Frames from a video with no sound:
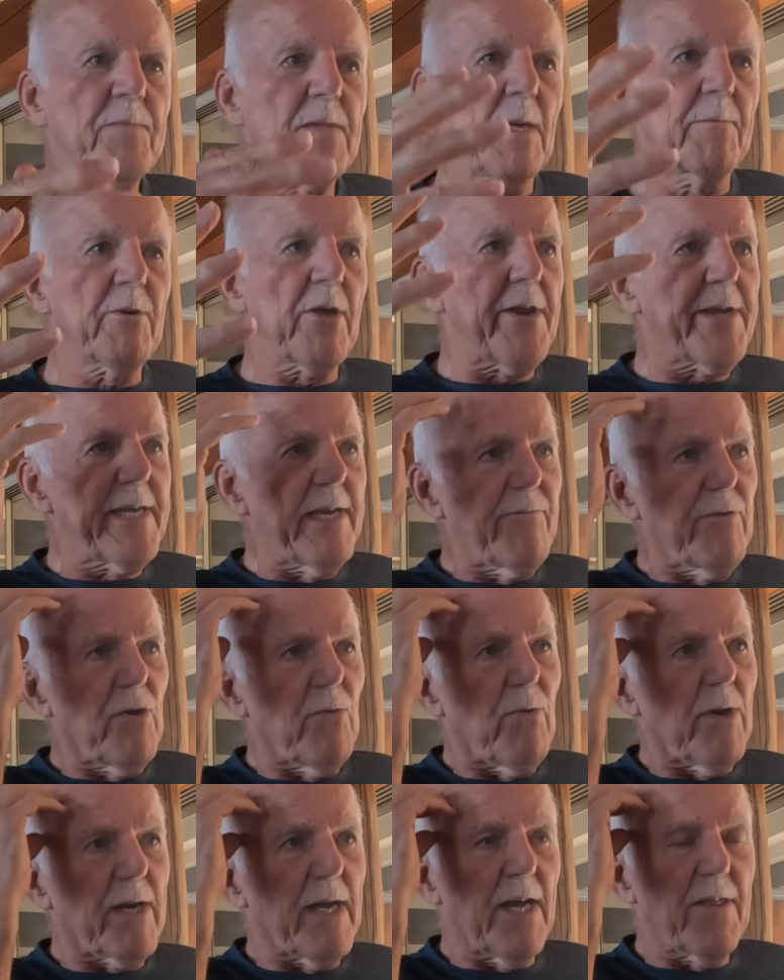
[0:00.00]
I'm going to give you
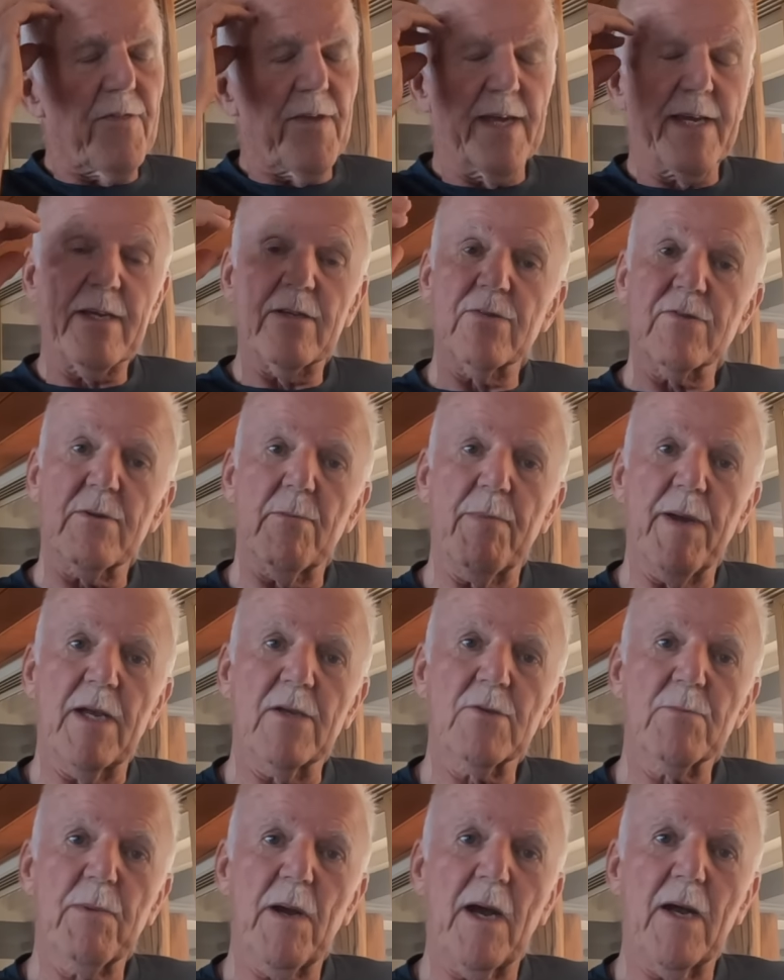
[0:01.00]
what I think is the
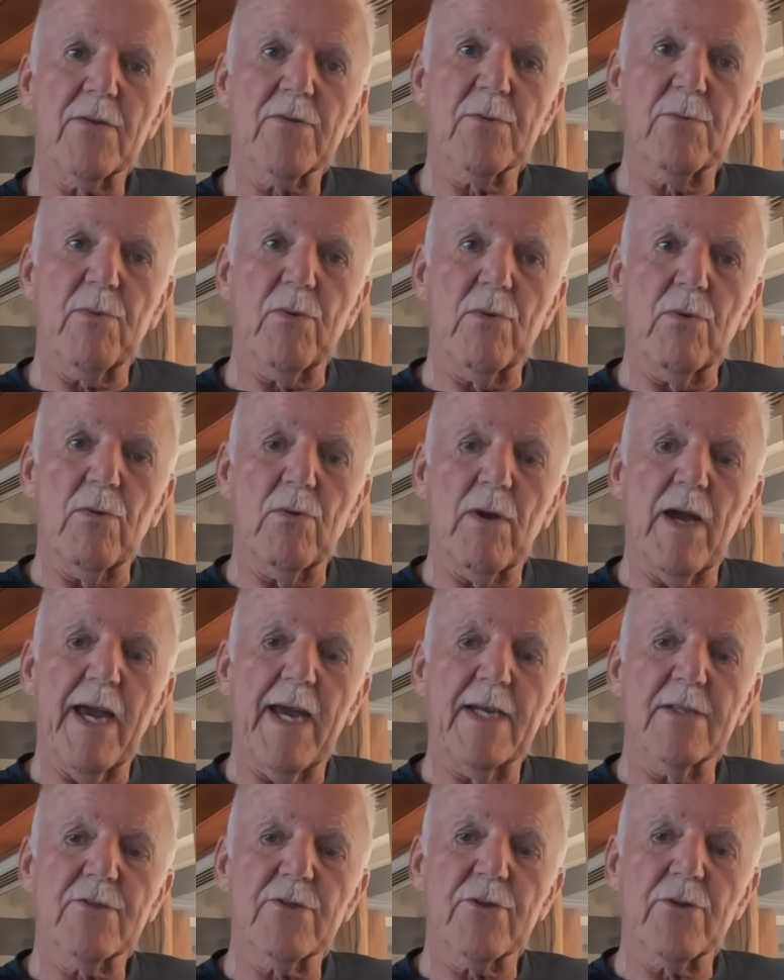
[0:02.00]
best possible
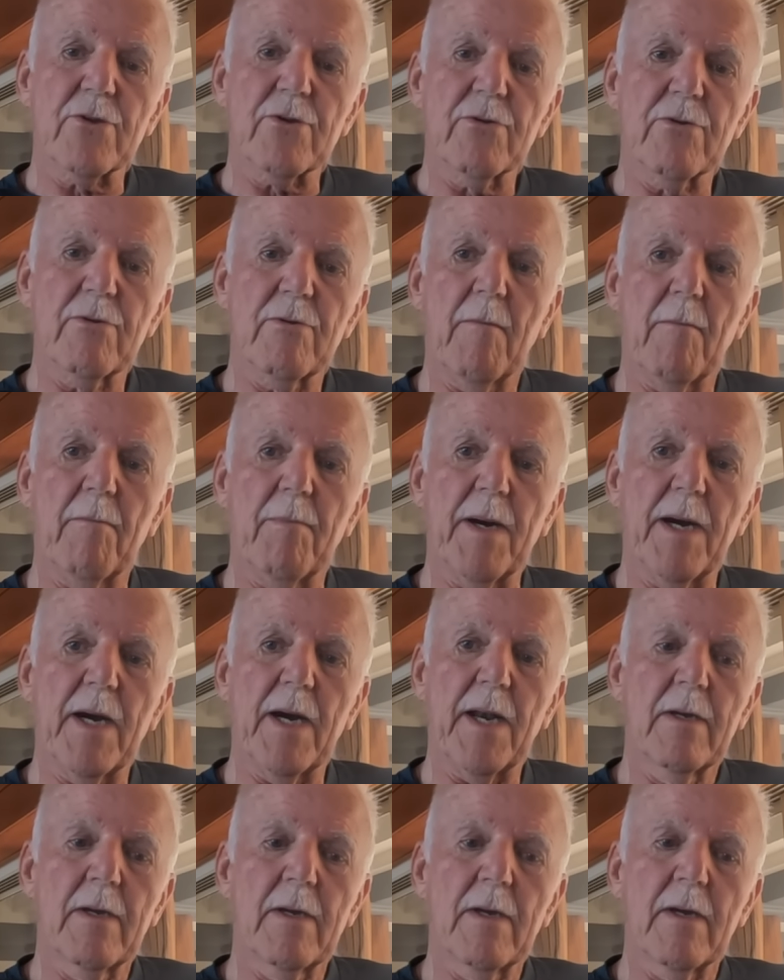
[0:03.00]
answer,
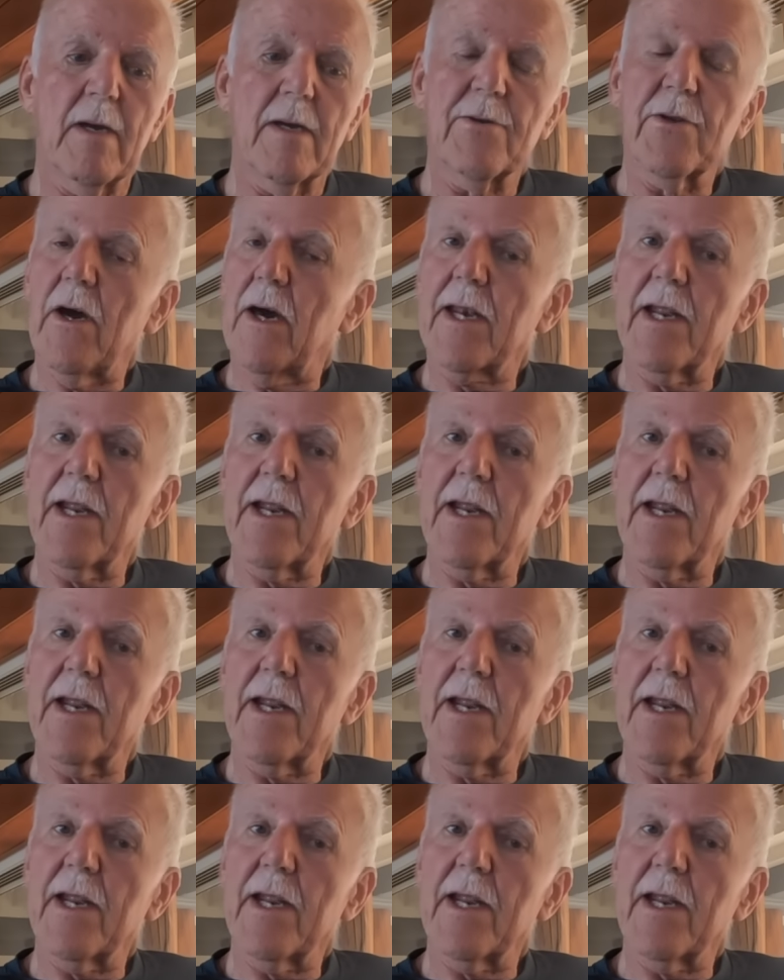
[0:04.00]
but not